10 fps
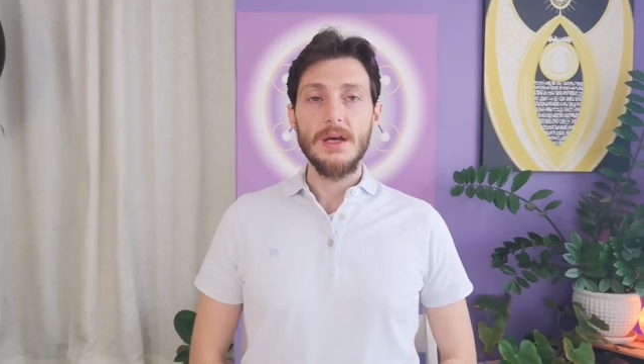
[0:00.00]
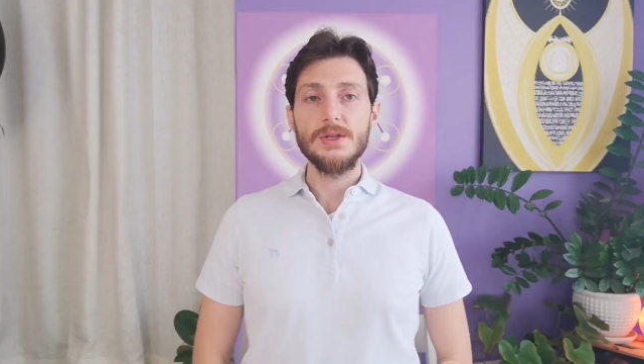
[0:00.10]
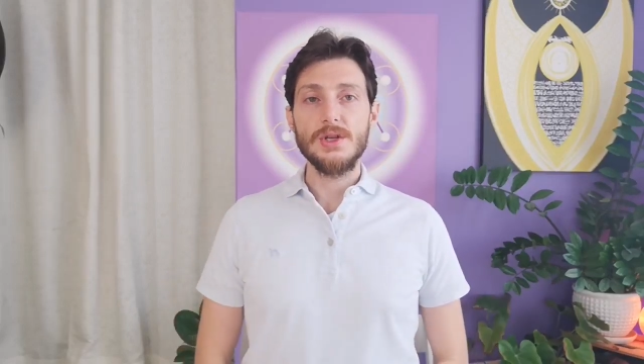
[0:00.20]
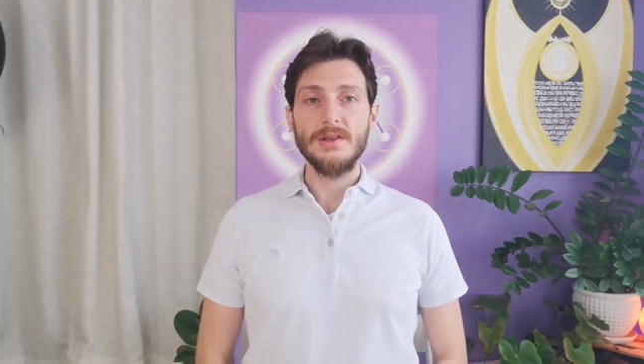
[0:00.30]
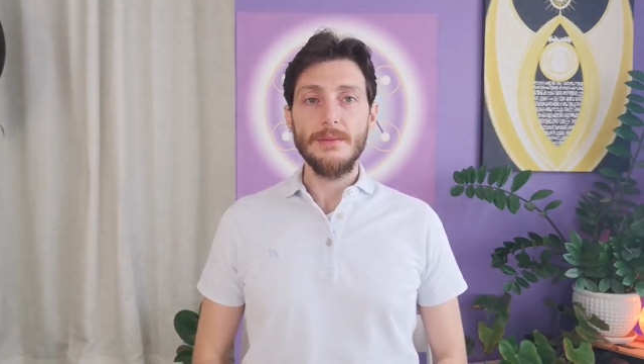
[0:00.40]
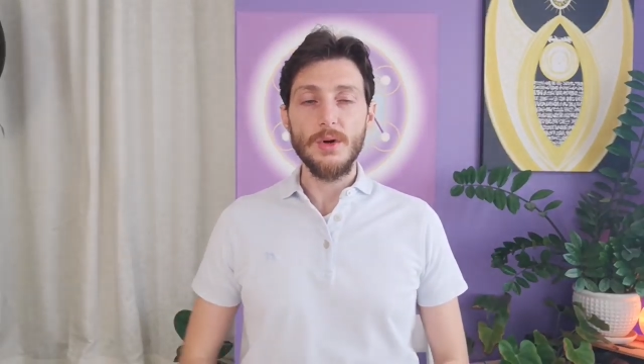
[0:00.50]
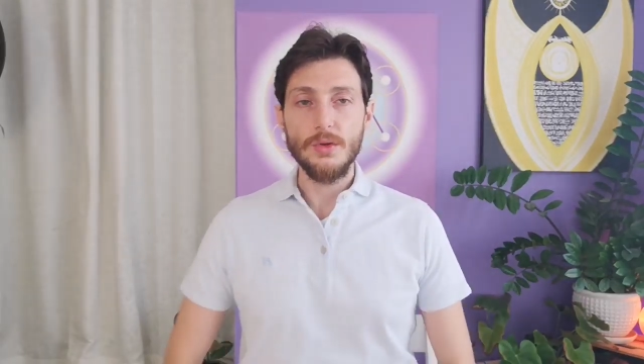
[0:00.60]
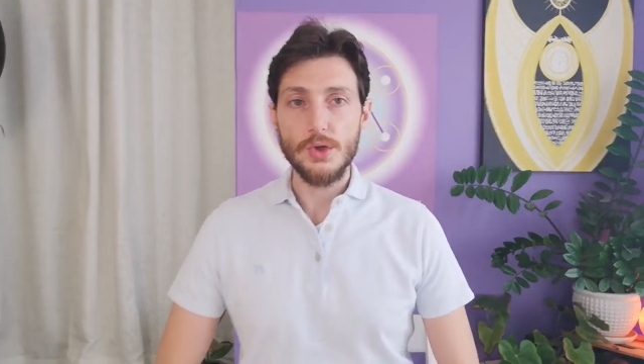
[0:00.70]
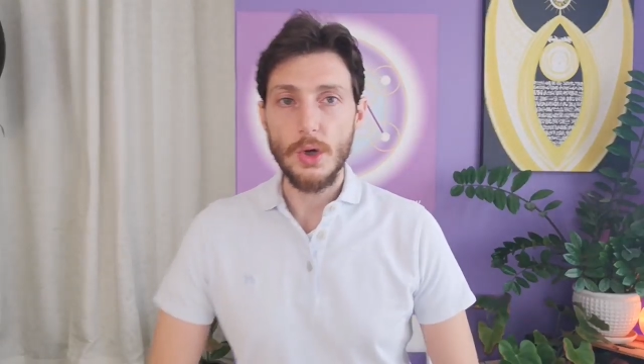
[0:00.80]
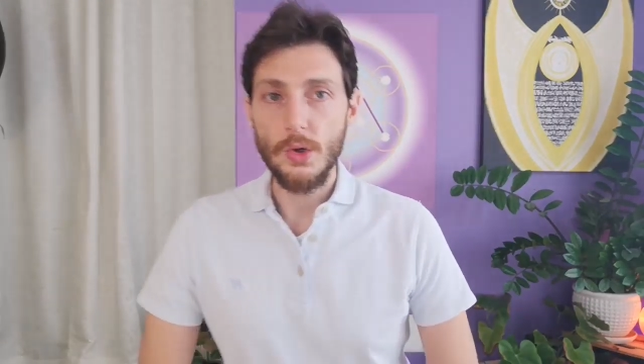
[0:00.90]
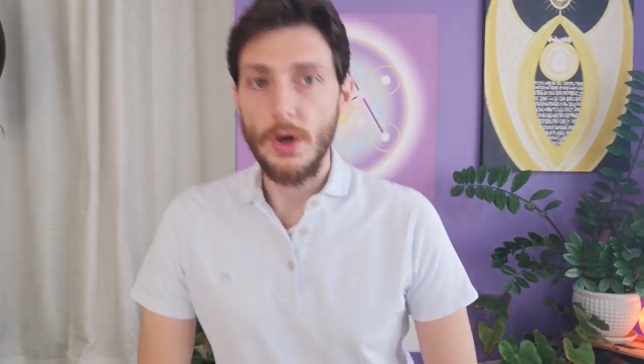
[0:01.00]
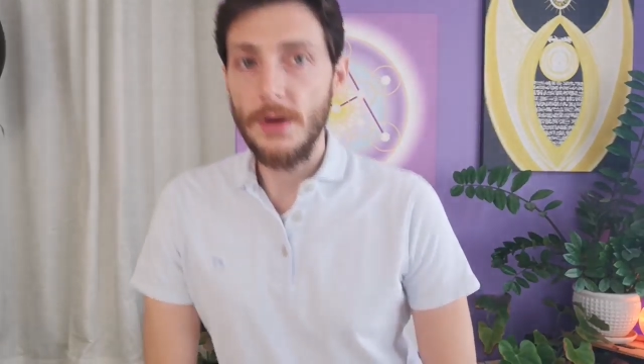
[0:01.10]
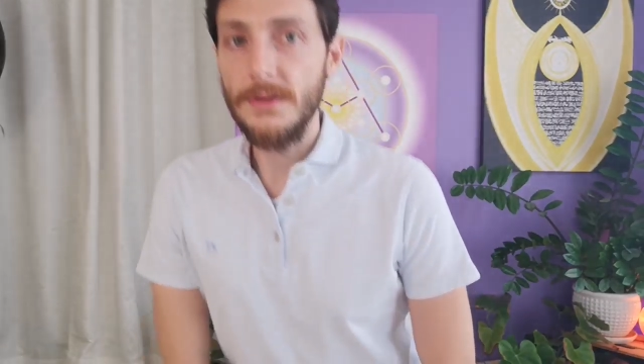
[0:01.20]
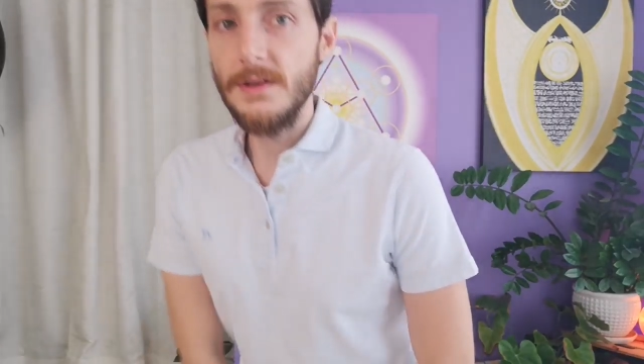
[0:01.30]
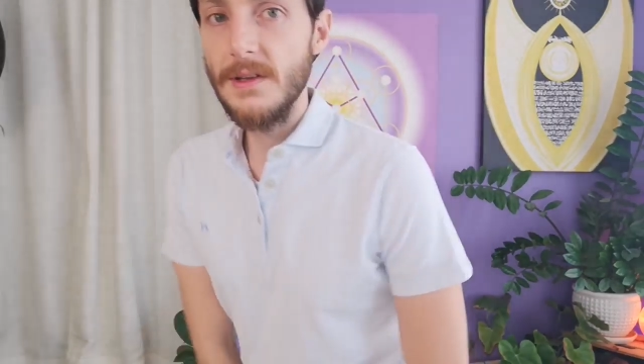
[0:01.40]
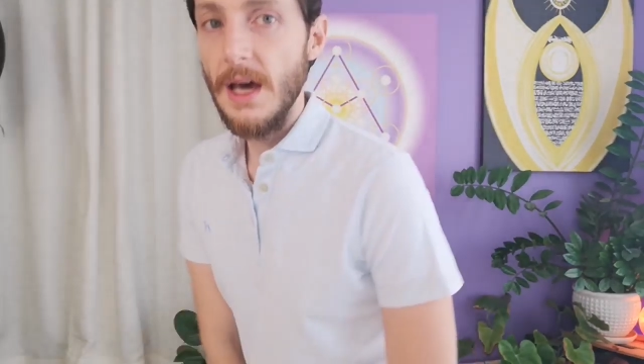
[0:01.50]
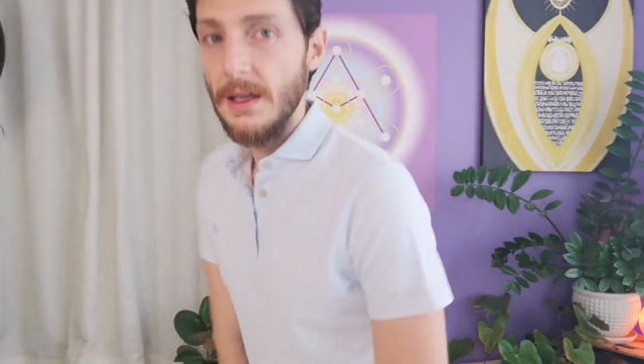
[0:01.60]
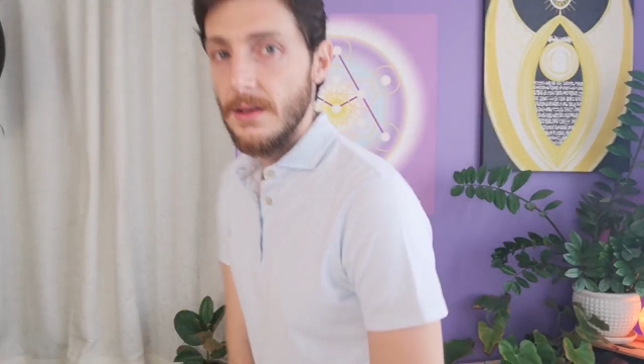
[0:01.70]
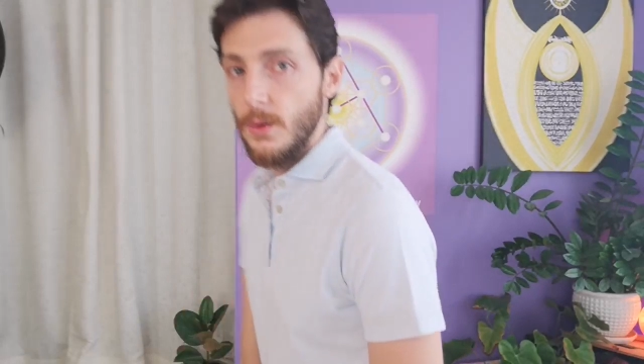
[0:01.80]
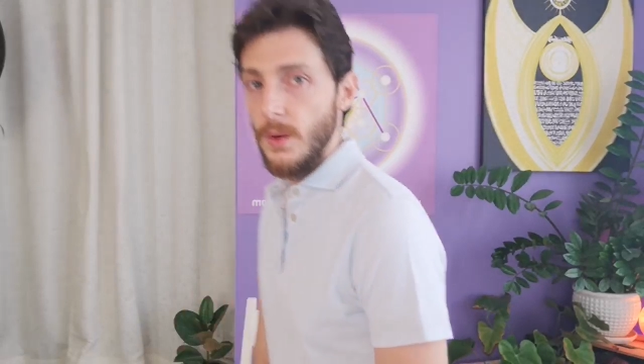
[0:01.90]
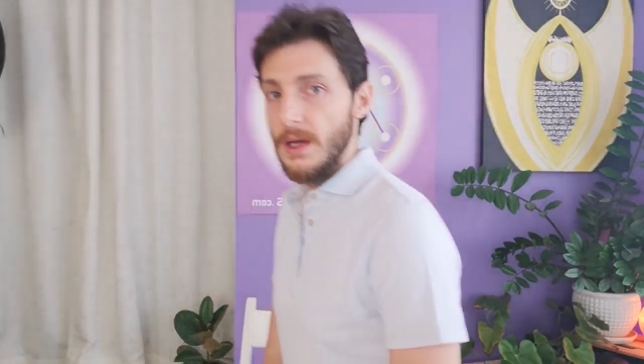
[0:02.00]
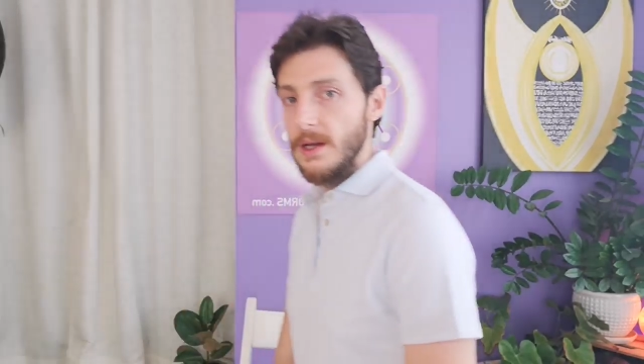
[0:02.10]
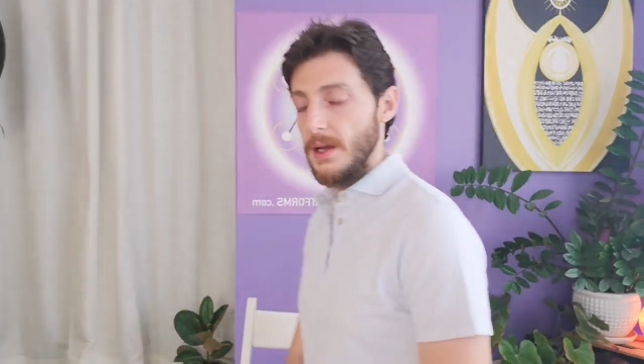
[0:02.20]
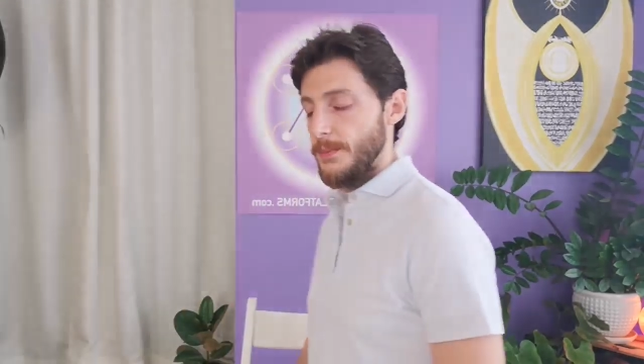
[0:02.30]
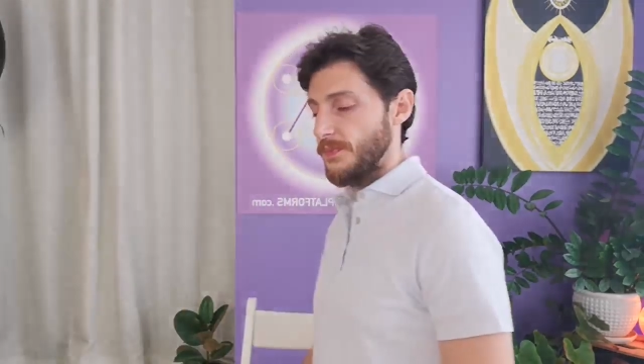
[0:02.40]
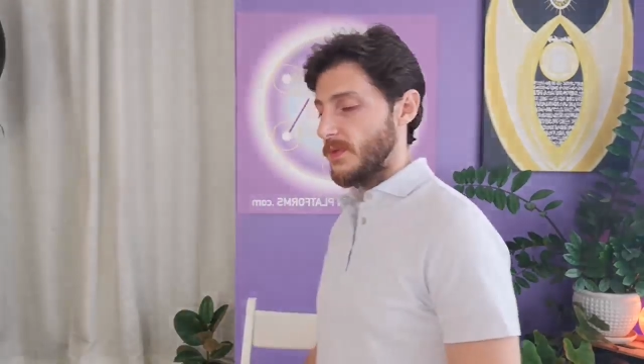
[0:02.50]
chest. I'm going to show you on the side quickly.